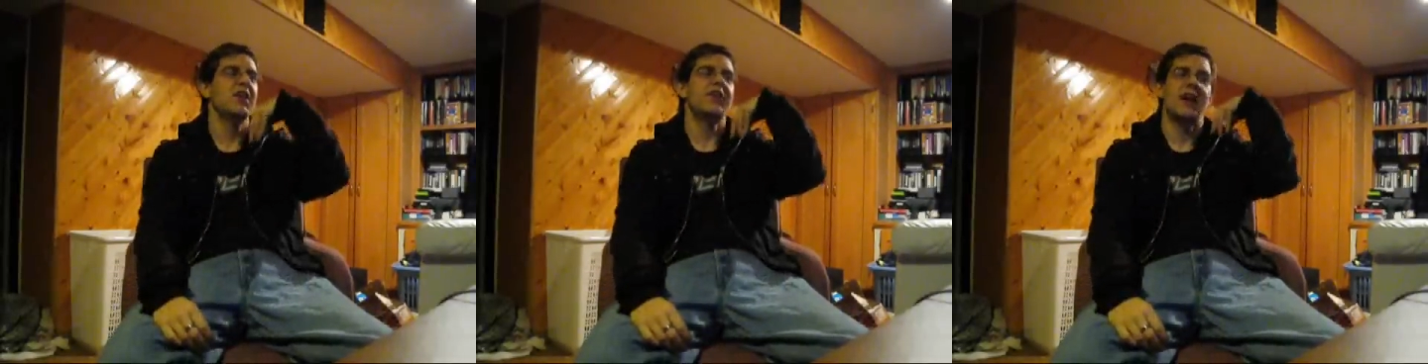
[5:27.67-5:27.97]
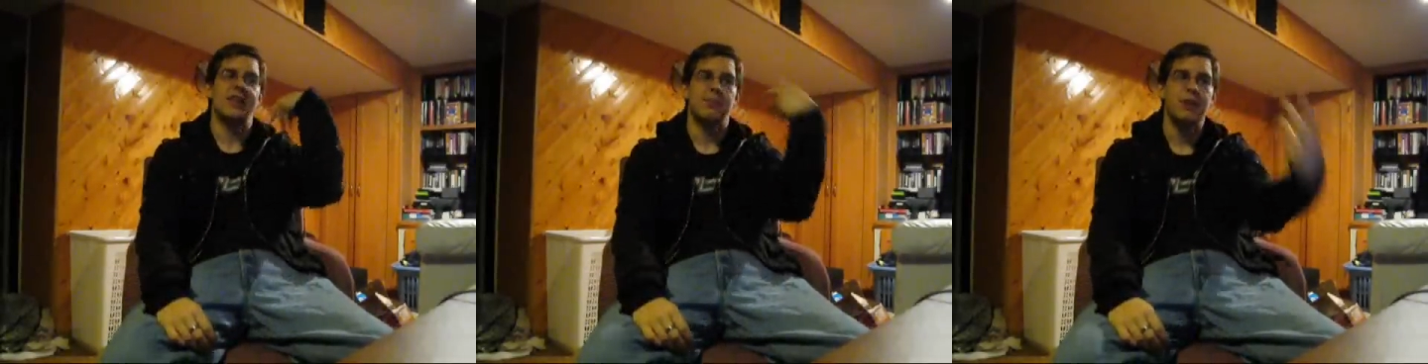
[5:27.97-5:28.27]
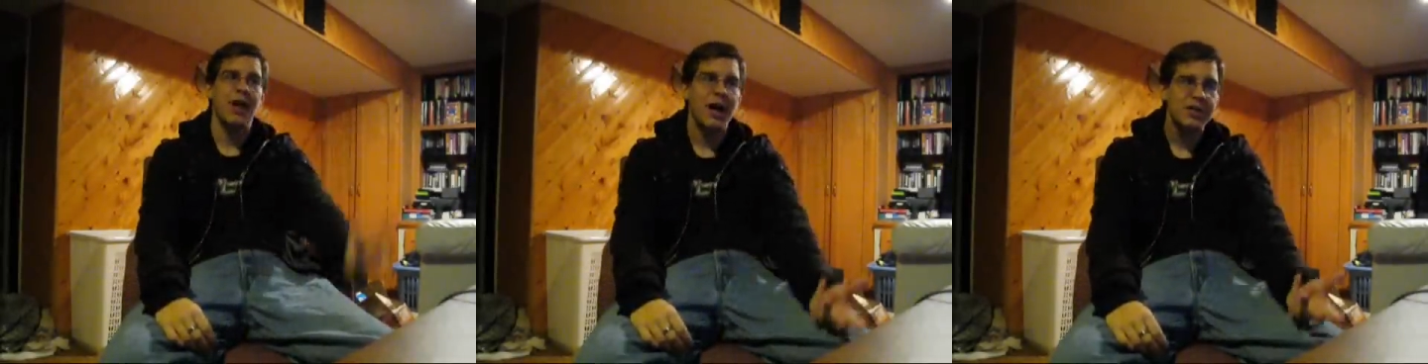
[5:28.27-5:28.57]
you got the
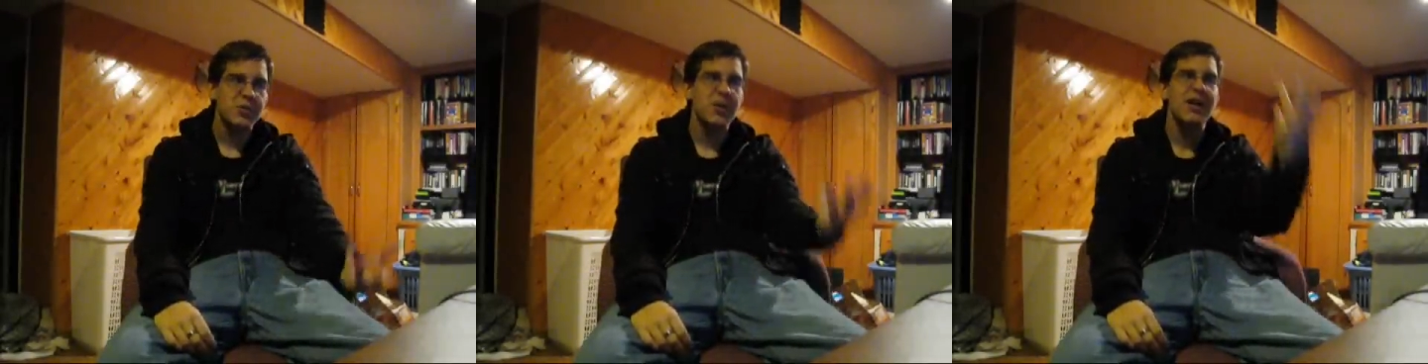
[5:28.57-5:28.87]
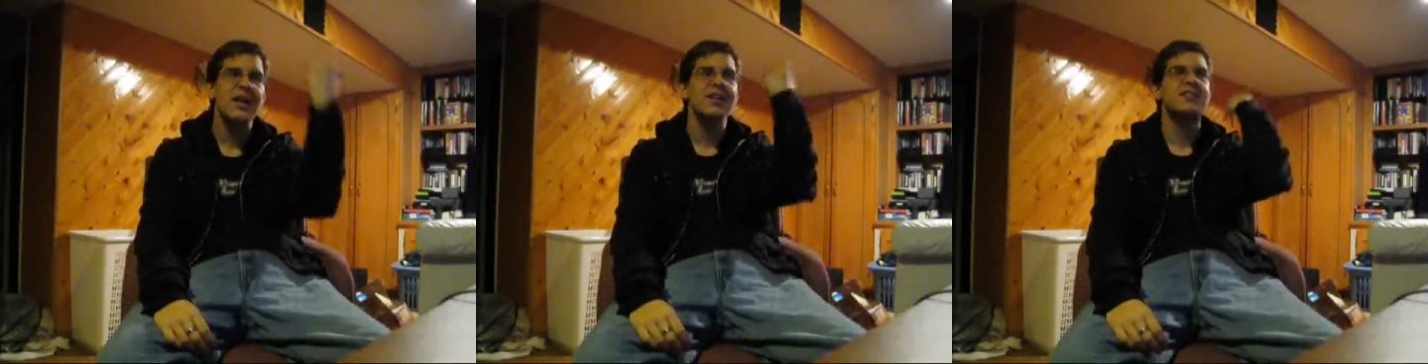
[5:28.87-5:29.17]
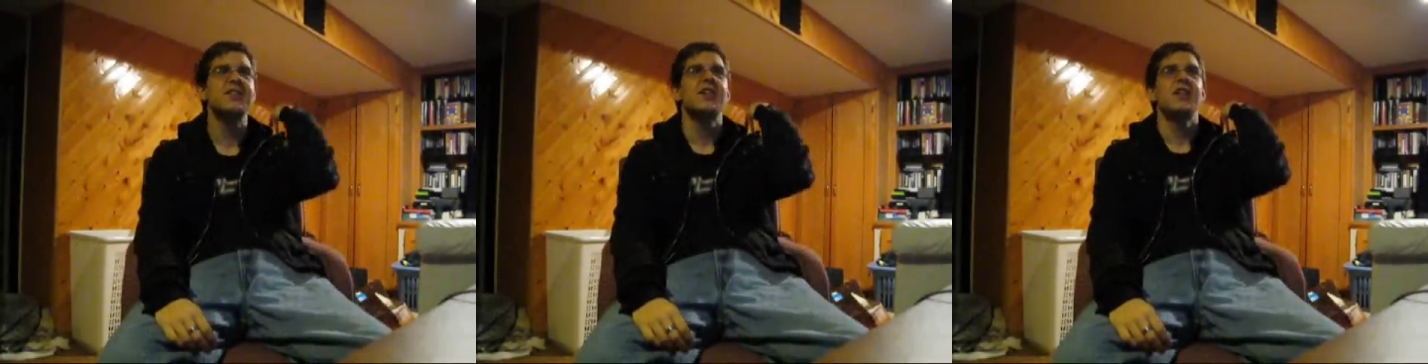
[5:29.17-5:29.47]
plot
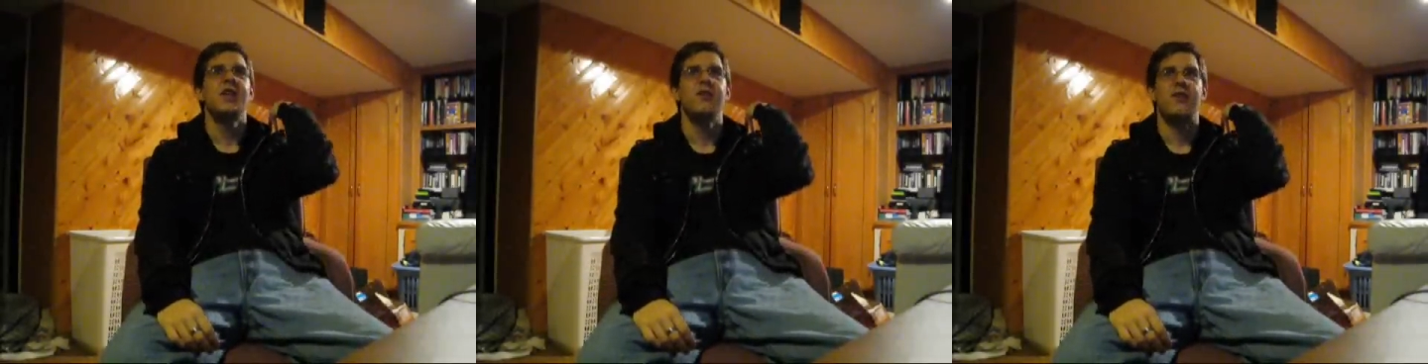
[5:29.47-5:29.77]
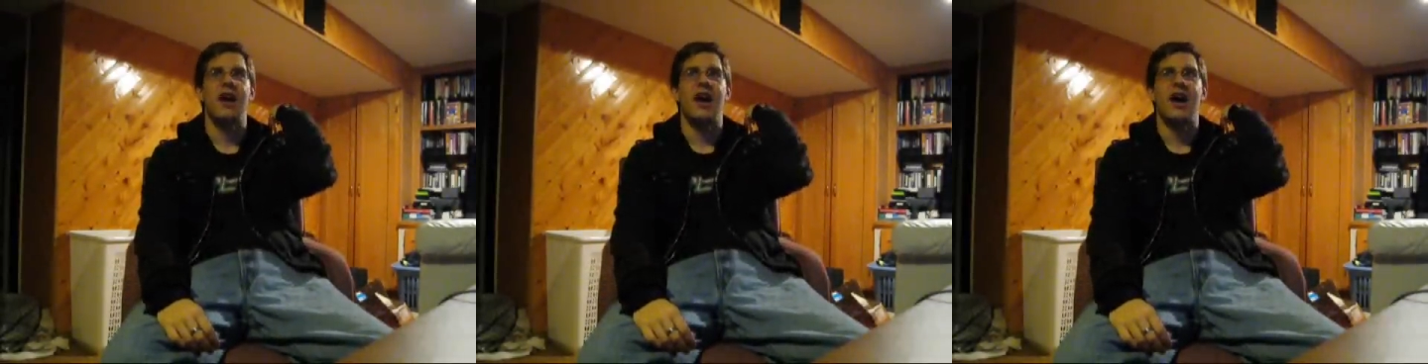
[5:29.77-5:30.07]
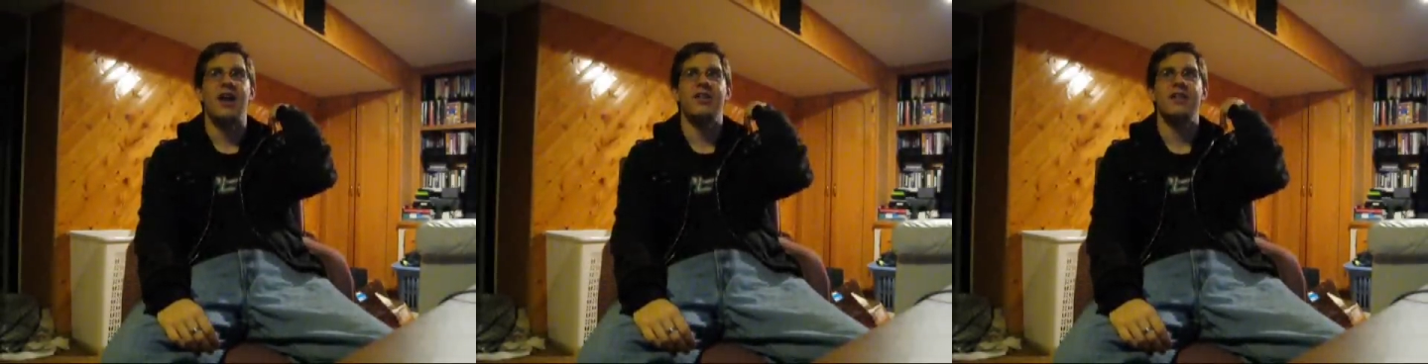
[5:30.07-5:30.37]
twist, you've
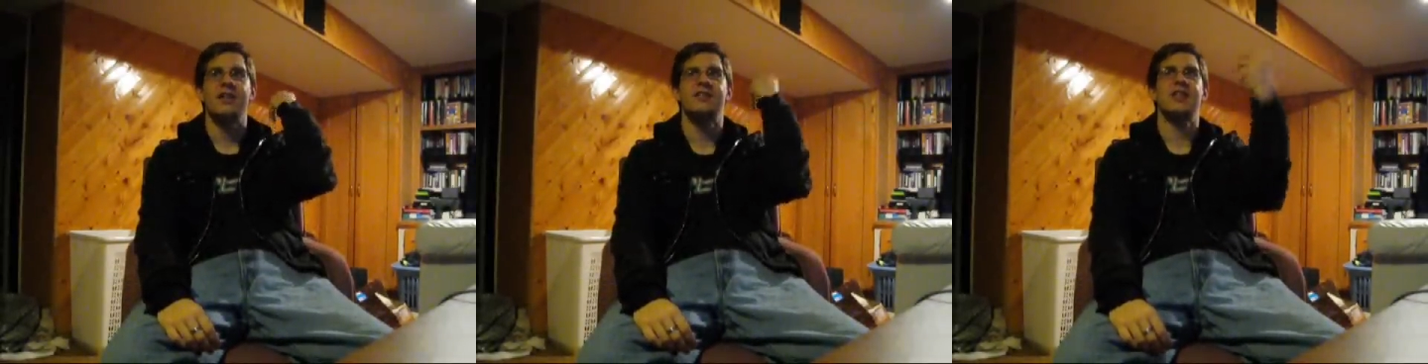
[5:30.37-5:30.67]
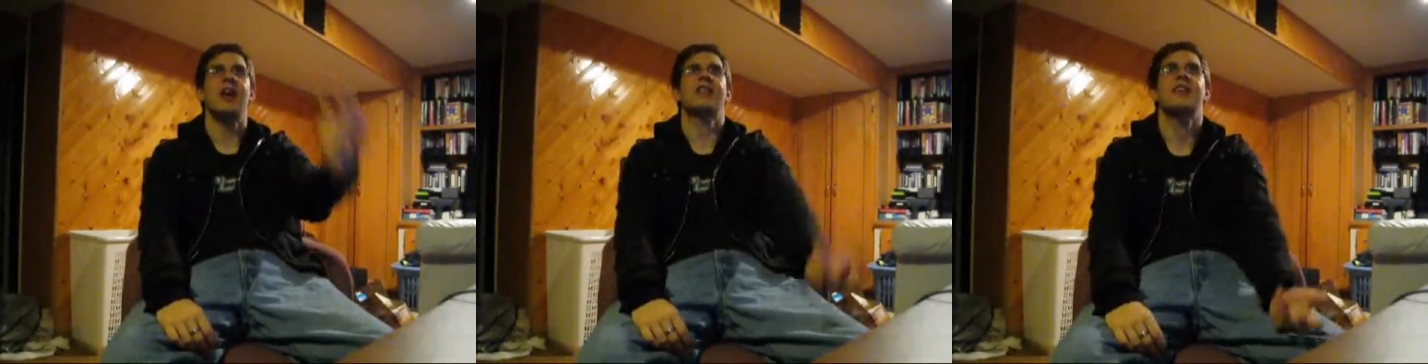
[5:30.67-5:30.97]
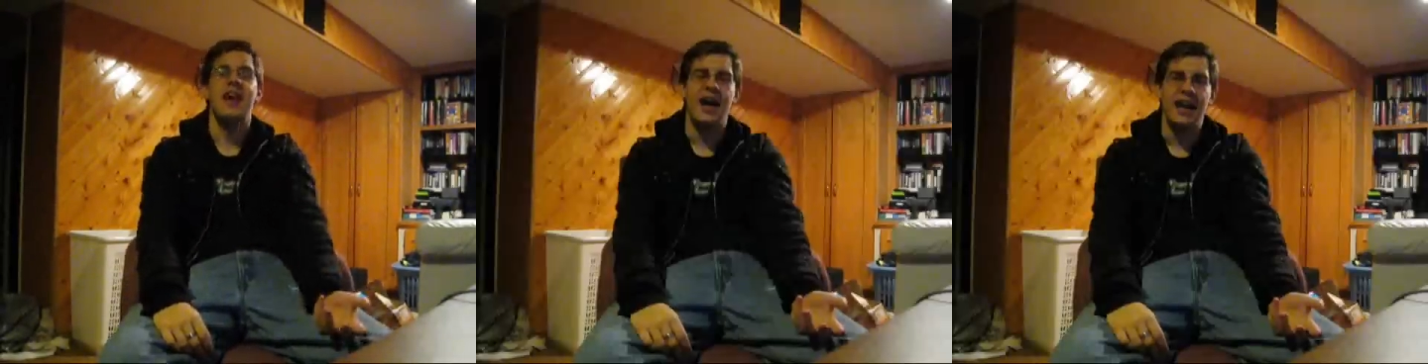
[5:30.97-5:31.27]
got let's lock
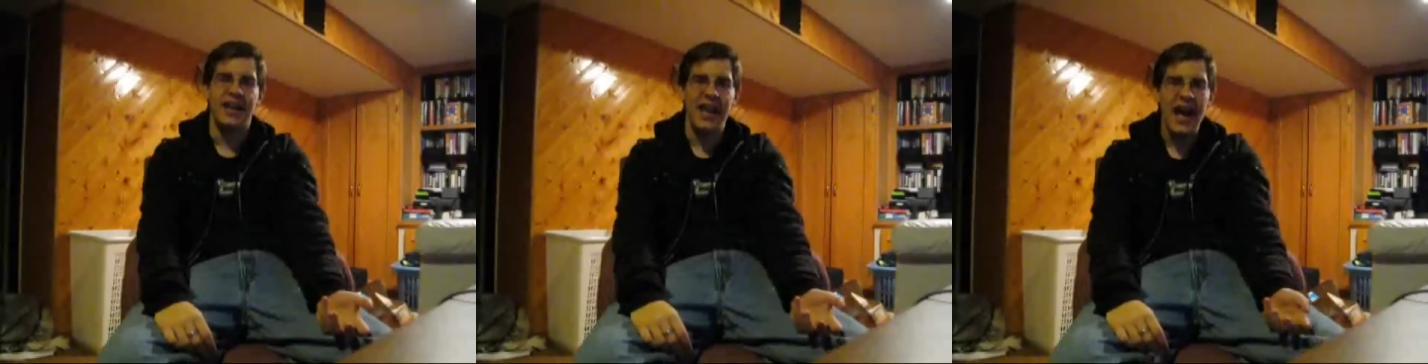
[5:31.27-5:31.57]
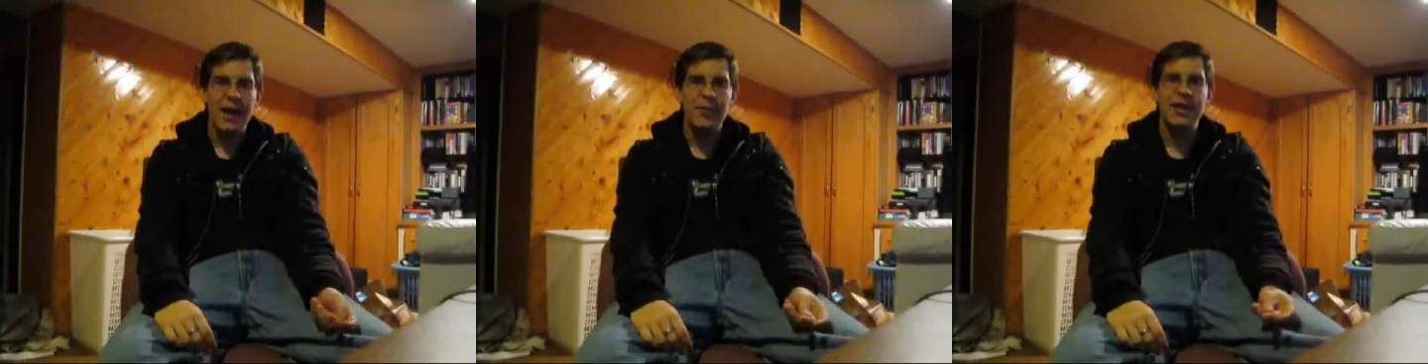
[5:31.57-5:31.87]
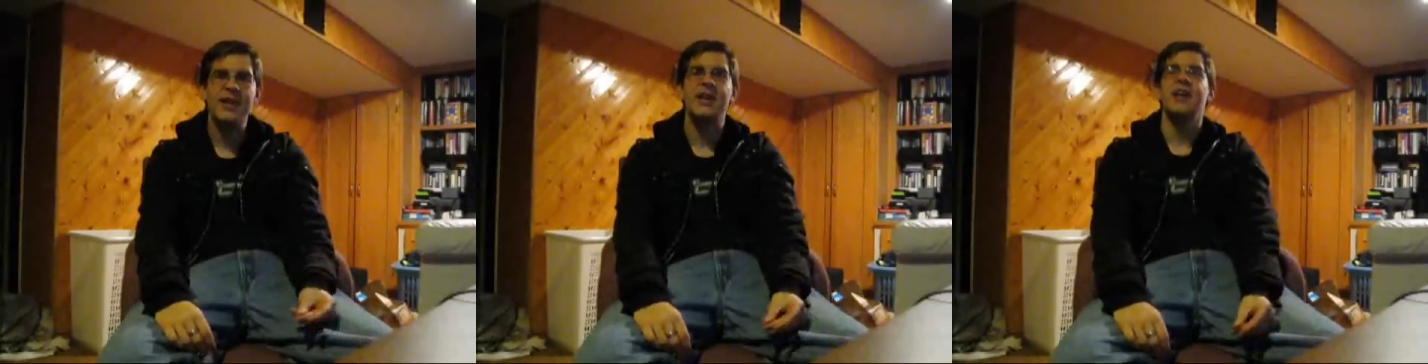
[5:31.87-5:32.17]
the guy in a
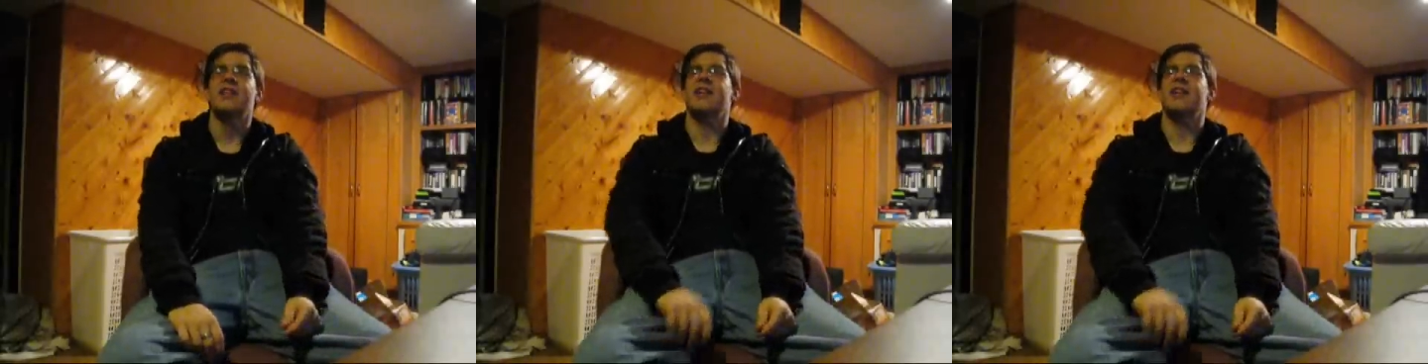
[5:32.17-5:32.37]
cabin,